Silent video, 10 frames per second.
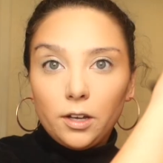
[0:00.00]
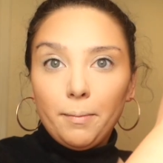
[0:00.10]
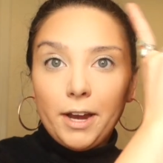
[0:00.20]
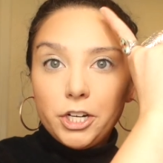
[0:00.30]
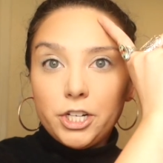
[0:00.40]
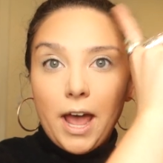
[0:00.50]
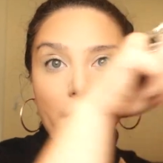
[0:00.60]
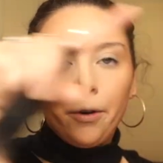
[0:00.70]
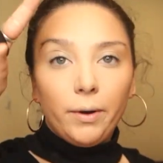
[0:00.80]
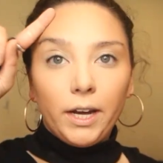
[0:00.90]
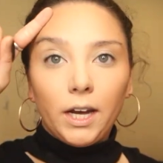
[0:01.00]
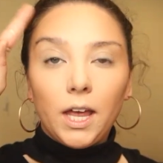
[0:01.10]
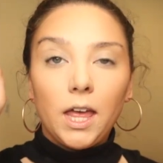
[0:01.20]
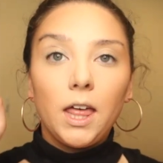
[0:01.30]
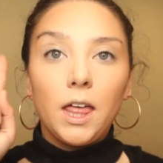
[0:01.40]
So by
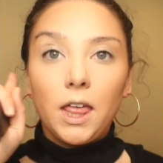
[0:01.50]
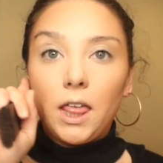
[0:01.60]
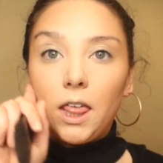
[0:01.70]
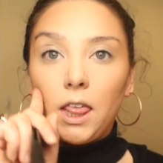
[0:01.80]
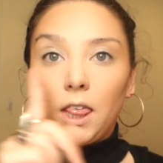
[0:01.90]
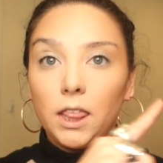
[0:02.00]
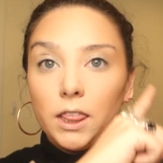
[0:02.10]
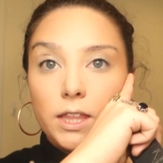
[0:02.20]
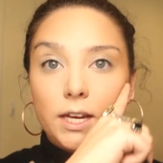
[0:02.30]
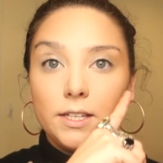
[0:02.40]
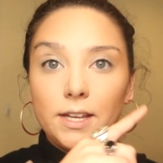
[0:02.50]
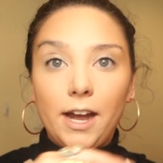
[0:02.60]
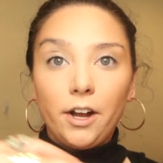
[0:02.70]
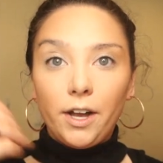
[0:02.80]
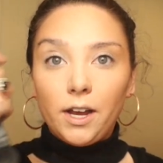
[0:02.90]
shadowing these
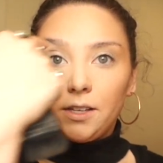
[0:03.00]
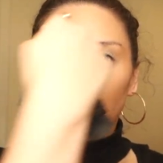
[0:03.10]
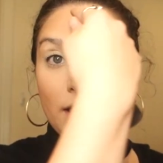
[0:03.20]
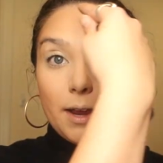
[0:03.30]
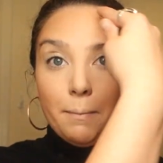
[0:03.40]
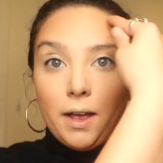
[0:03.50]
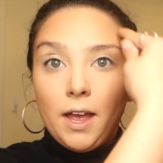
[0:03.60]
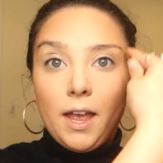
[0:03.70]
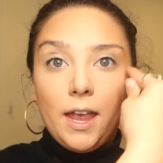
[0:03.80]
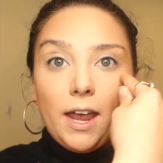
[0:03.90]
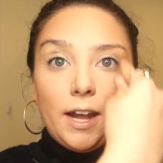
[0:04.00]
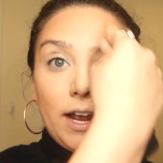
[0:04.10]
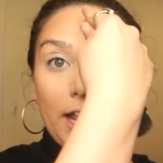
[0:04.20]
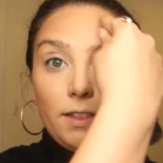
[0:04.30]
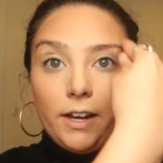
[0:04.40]
areas and
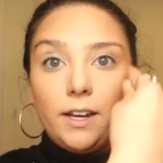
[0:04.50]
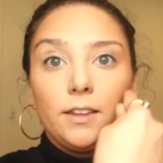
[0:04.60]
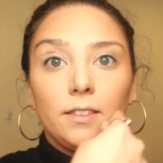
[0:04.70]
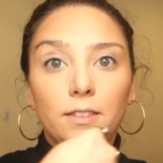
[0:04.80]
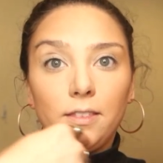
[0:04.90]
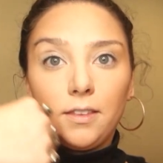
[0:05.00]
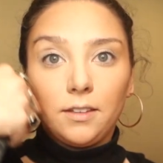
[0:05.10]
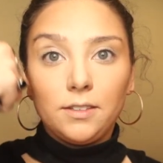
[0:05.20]
highlighting the